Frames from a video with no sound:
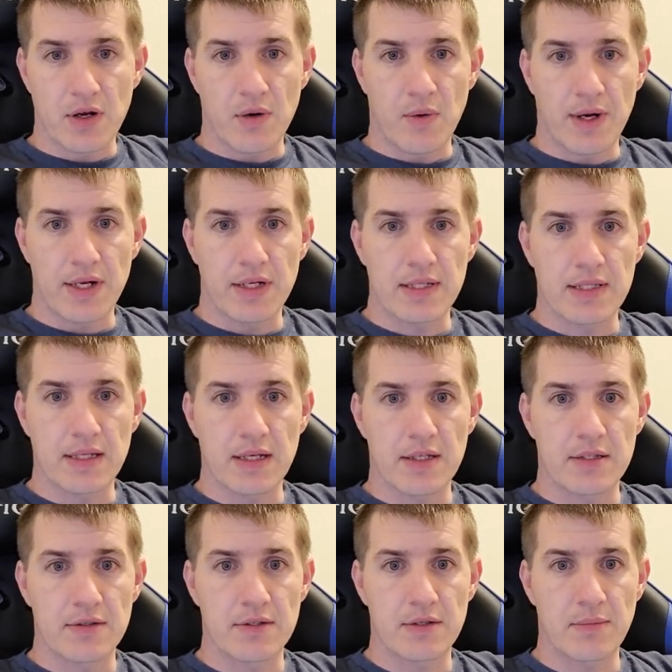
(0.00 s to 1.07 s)
I want to
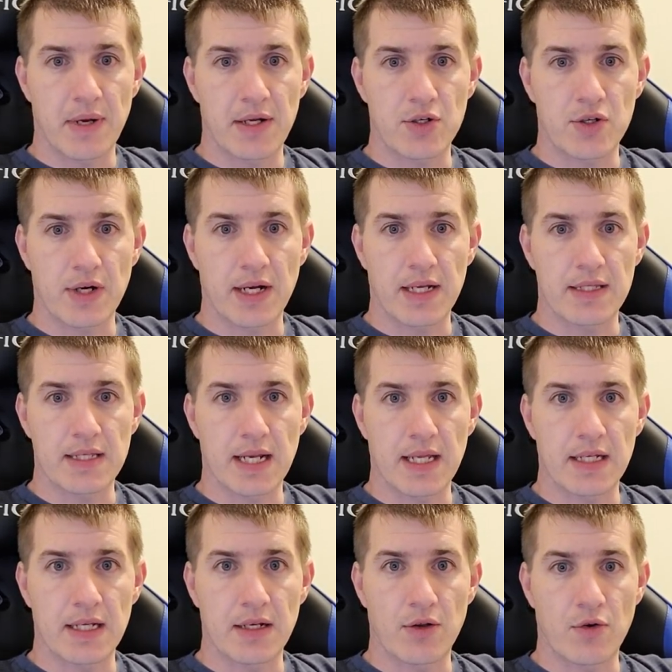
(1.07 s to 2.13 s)
discuss some of my trades that I
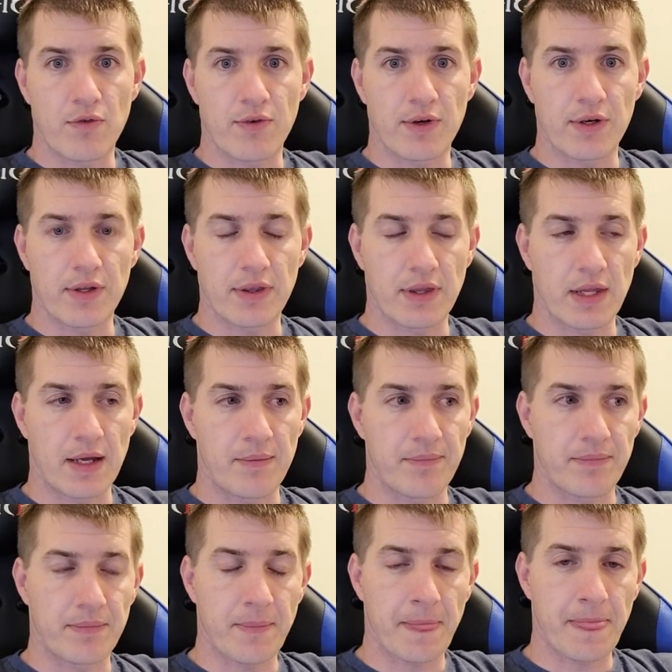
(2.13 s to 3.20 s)
did over
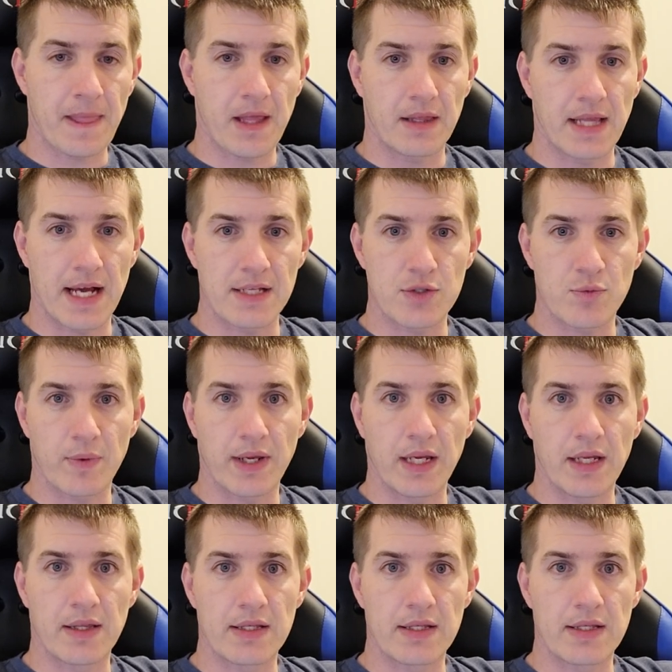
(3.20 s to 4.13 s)
last week.